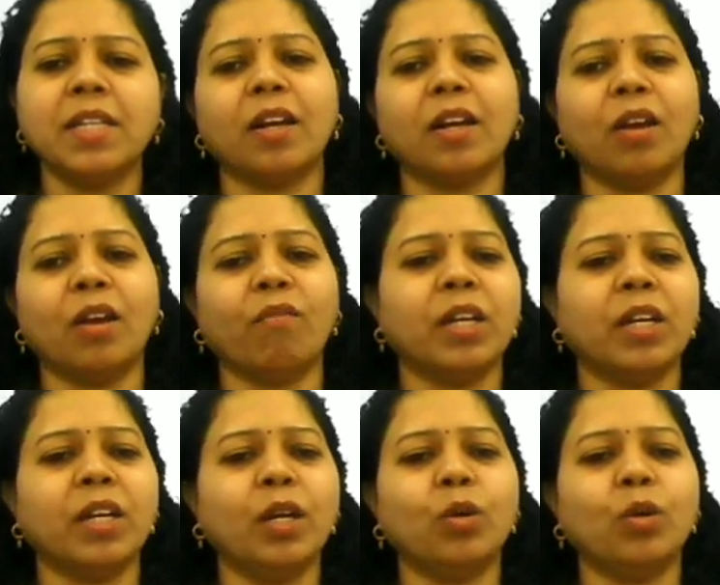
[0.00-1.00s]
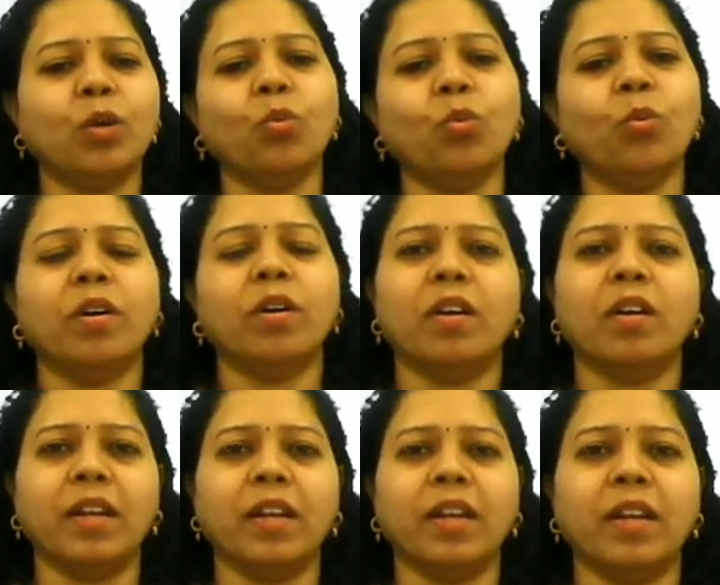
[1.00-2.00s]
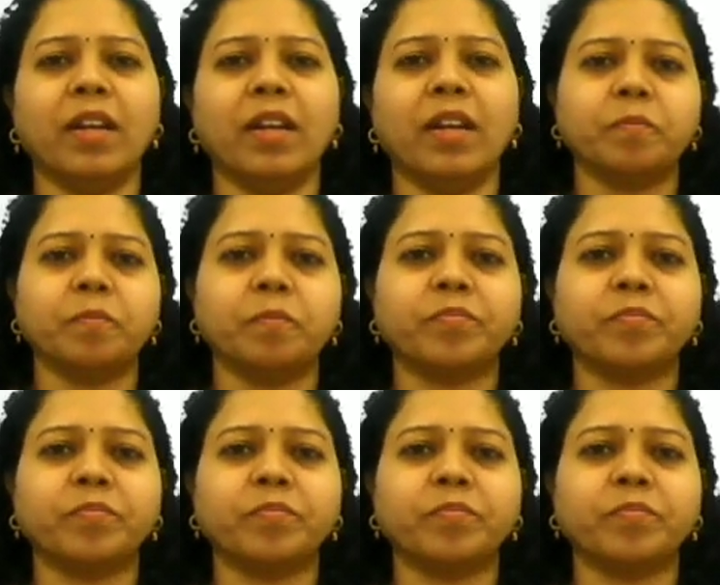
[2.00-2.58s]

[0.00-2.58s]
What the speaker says: and converted in a liquid.